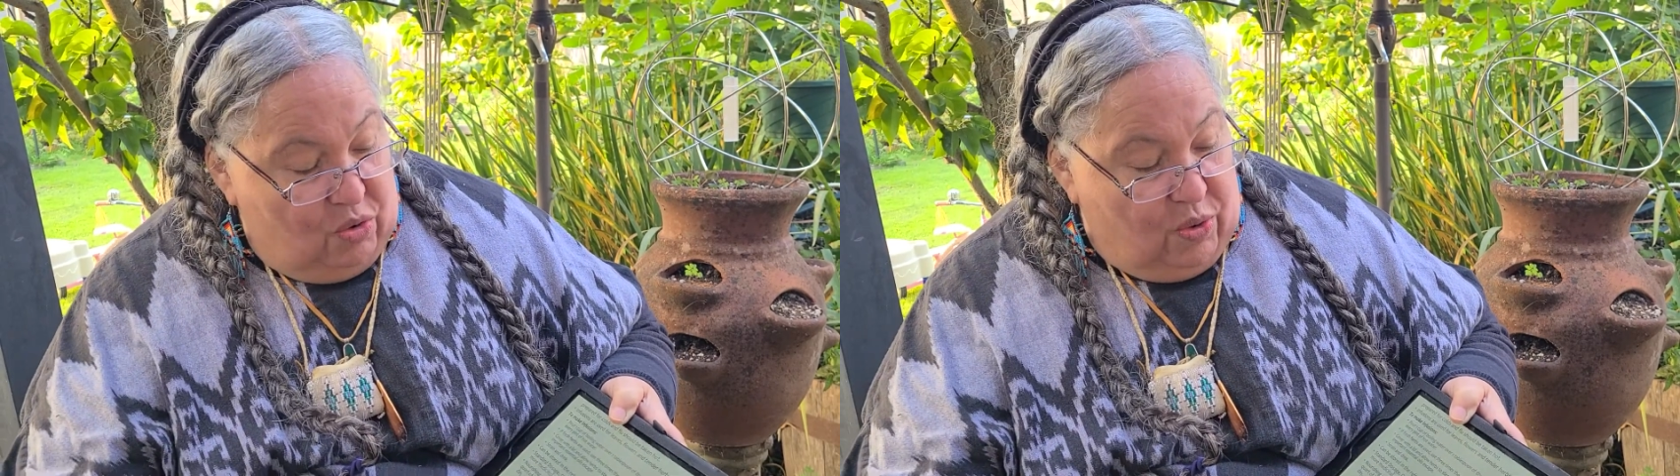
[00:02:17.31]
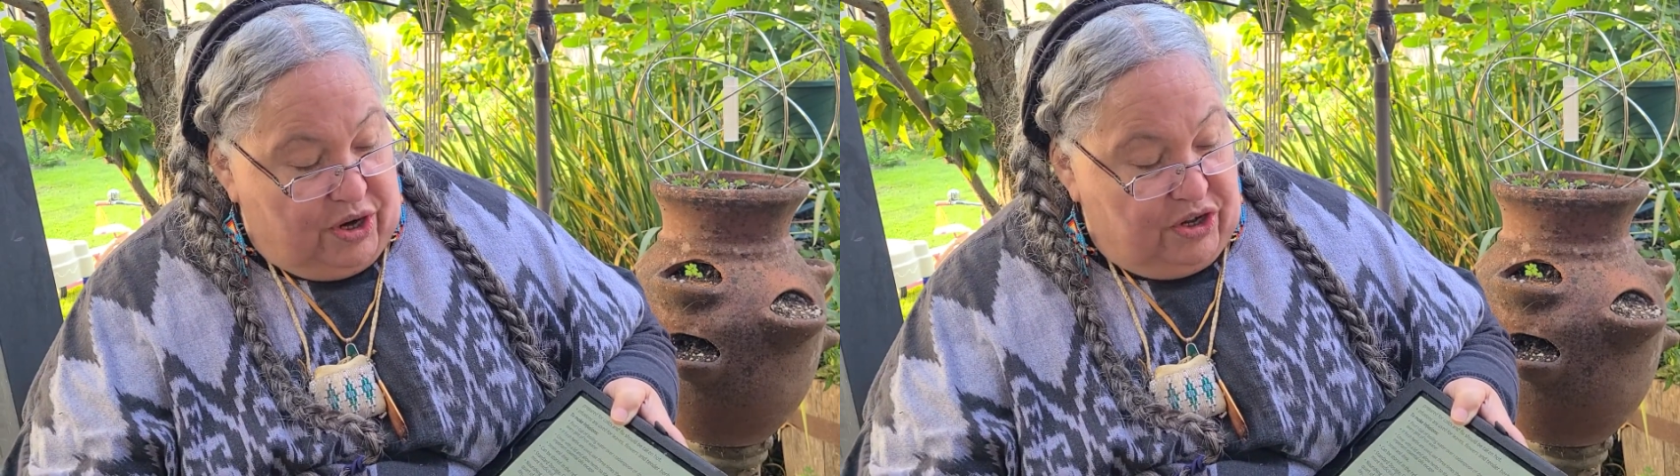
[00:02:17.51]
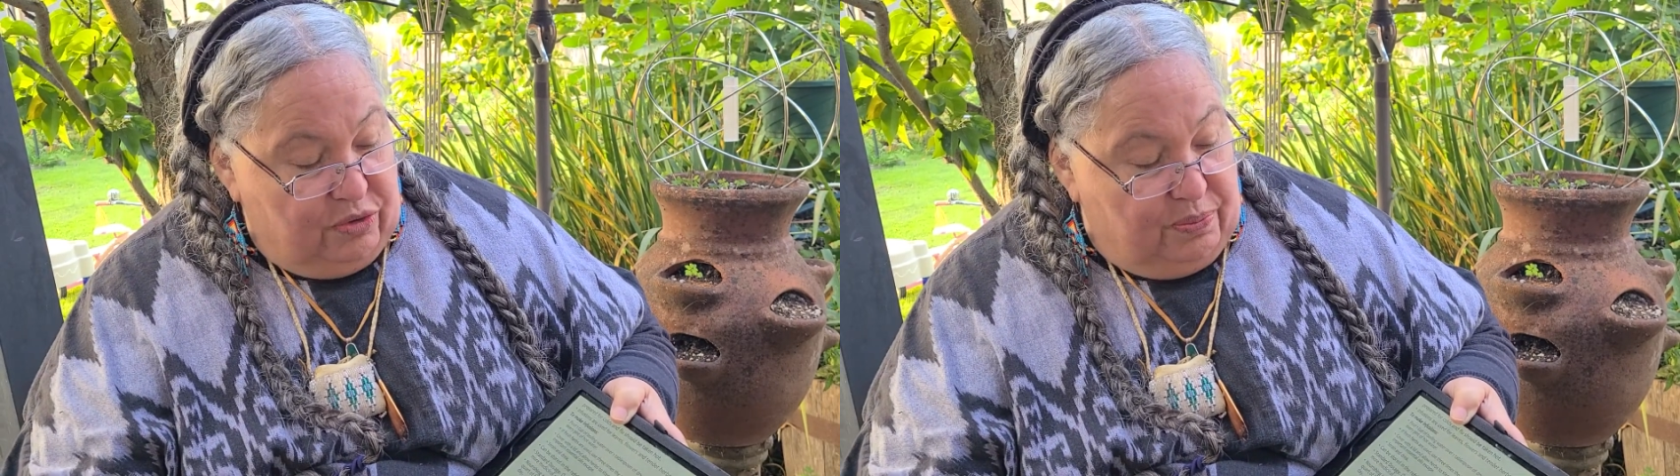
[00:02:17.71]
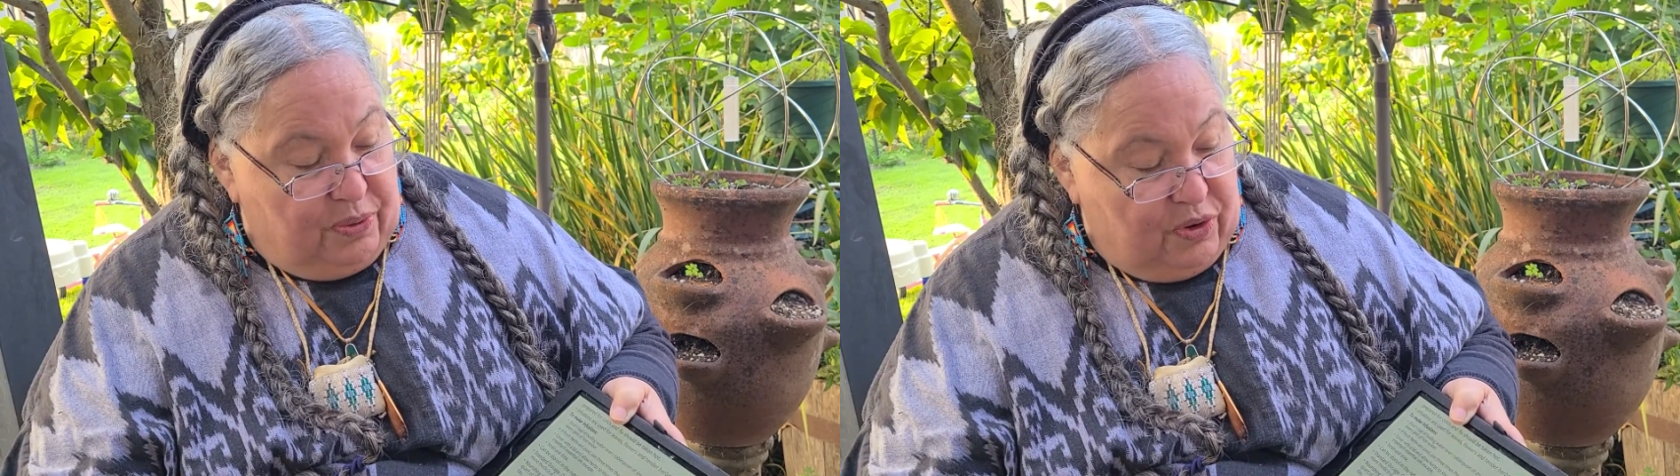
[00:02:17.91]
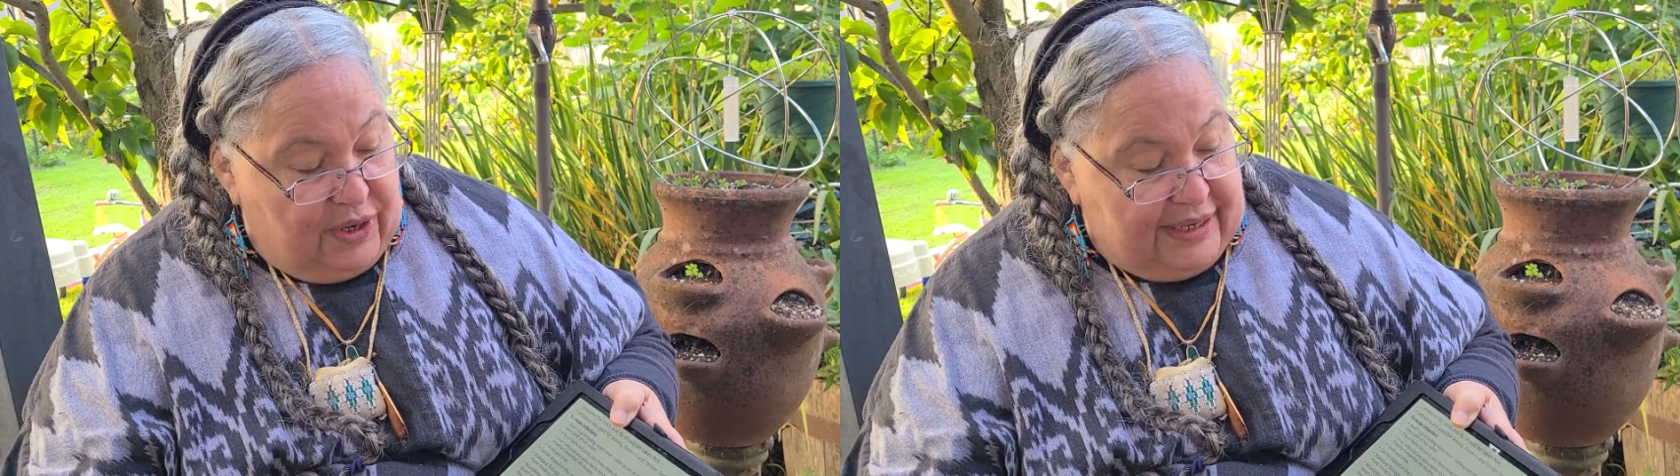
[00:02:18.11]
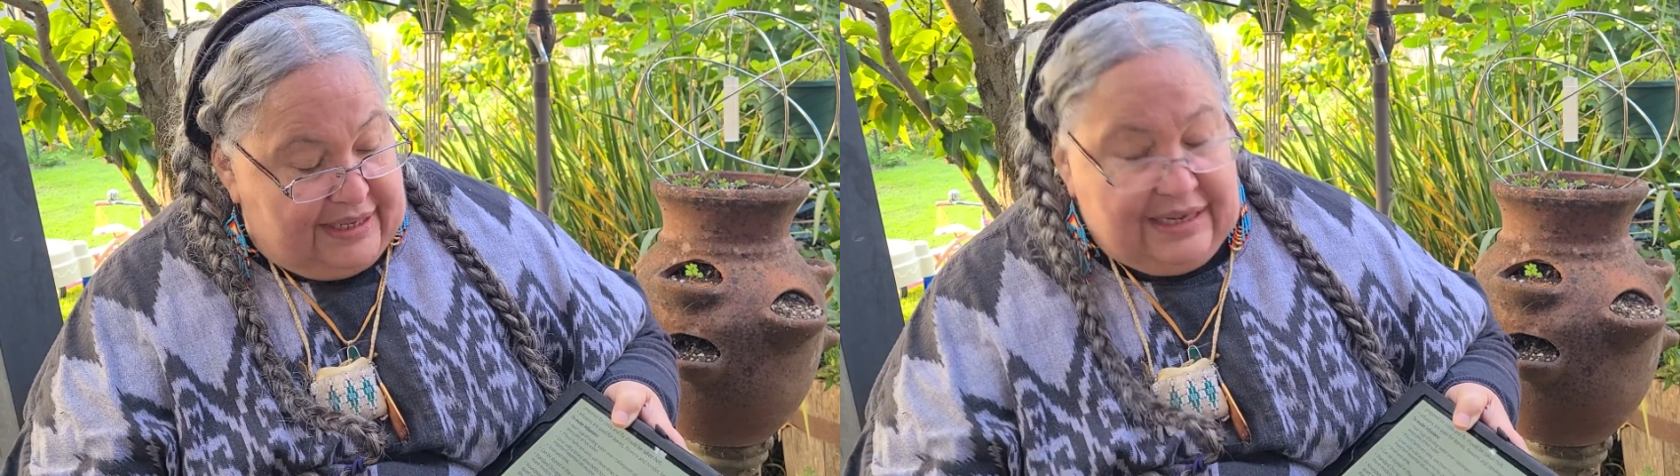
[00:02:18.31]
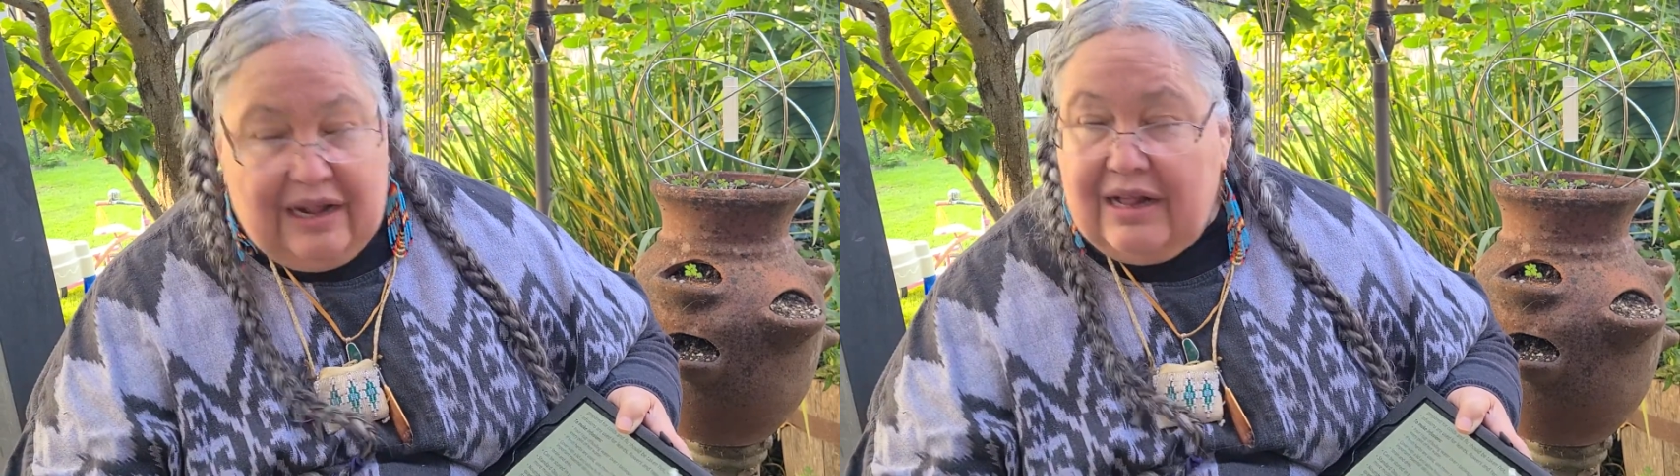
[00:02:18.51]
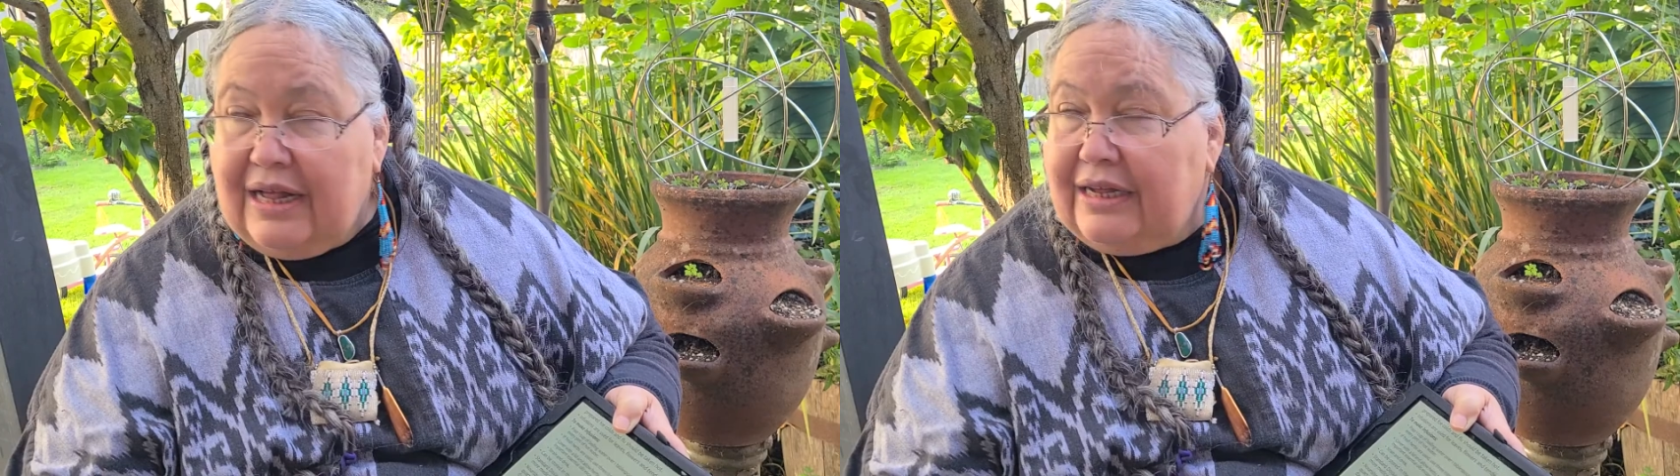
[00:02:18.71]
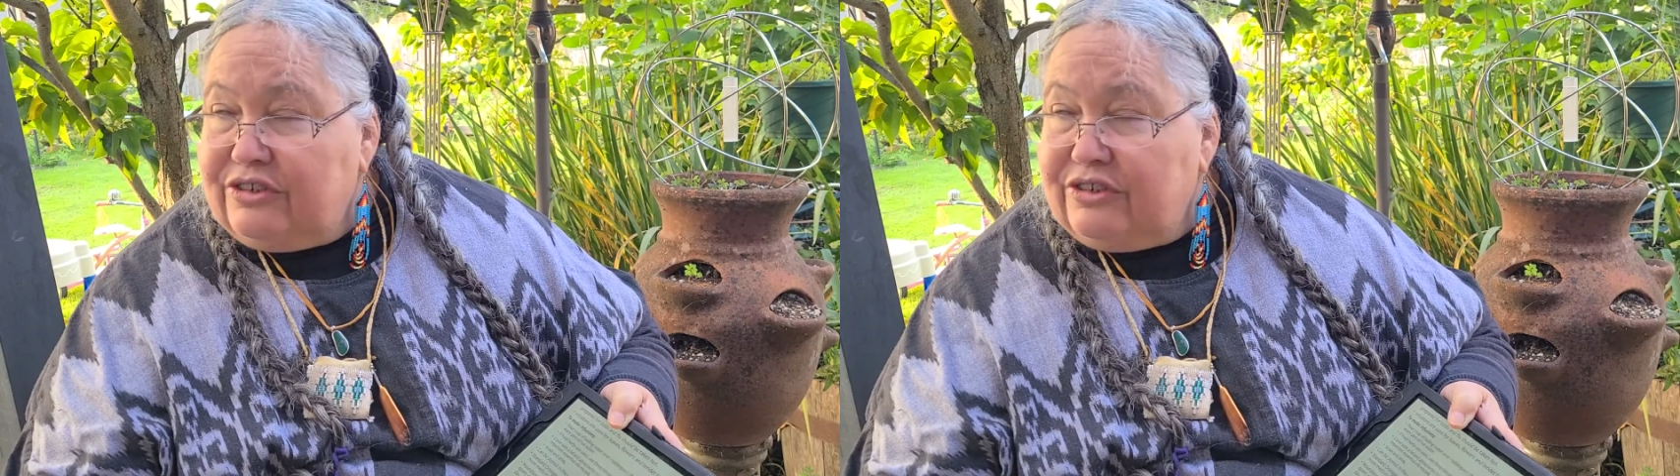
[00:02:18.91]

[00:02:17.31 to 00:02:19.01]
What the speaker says: where you put a